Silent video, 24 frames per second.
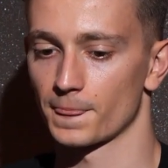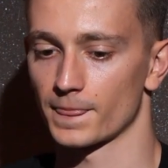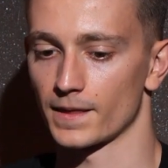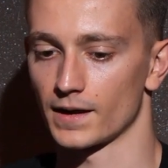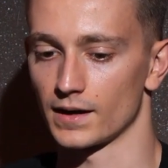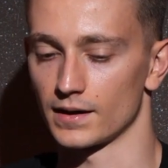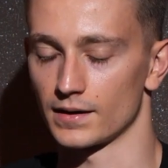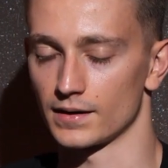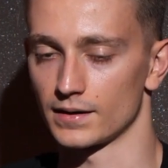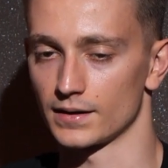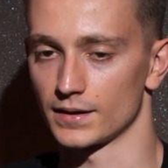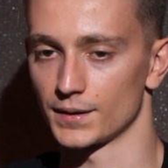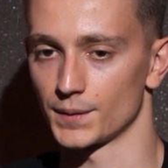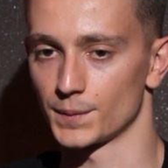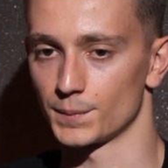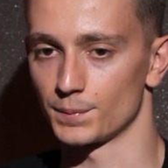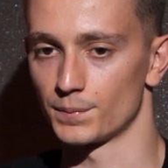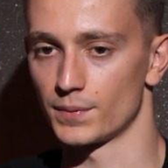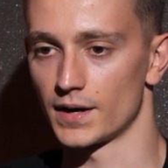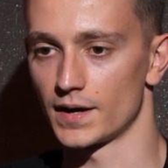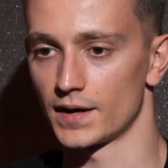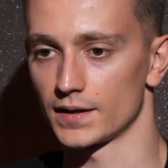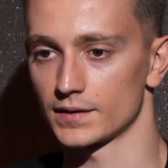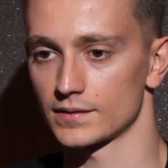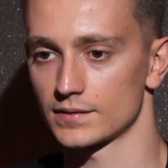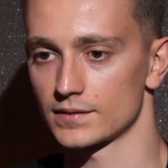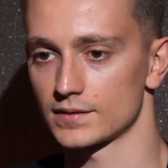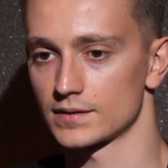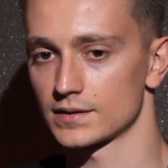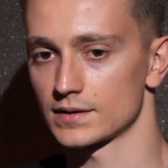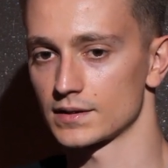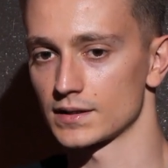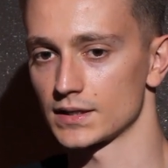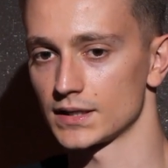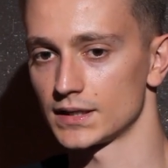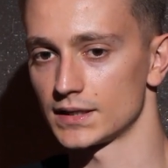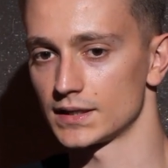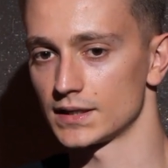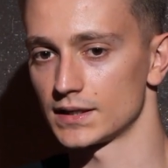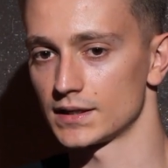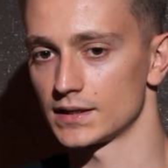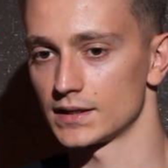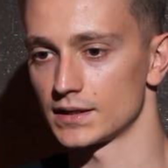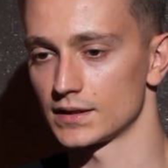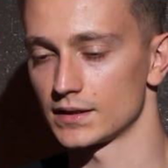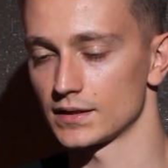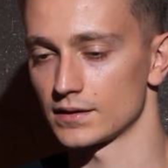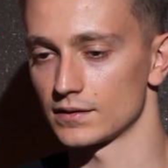But
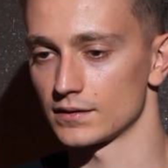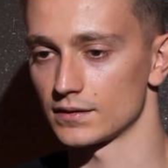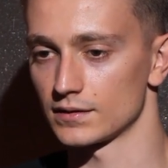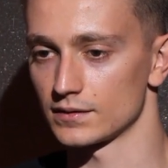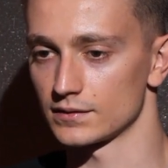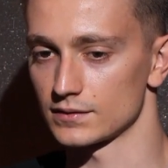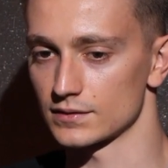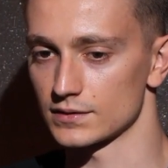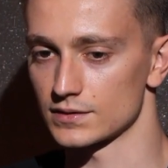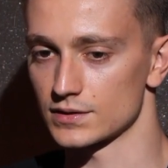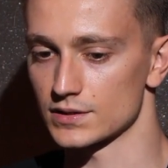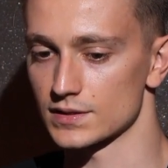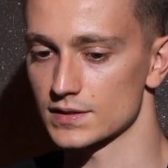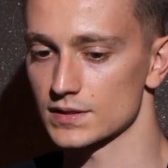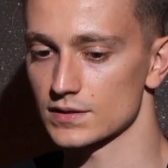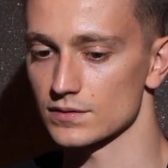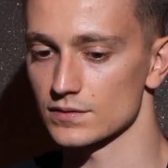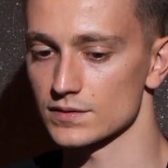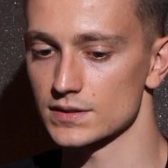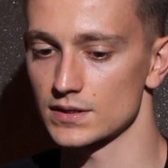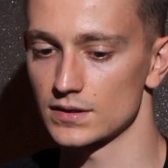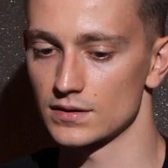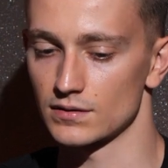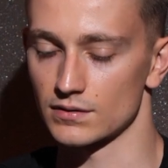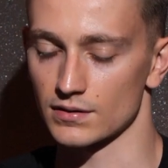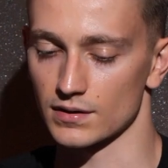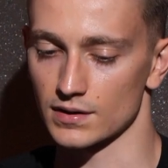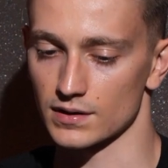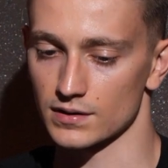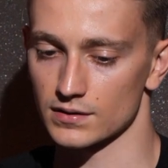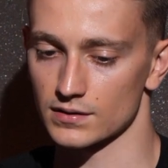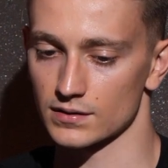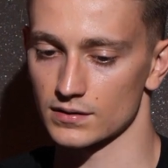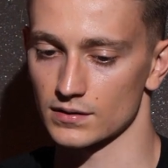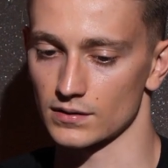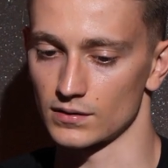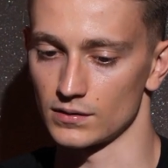just considering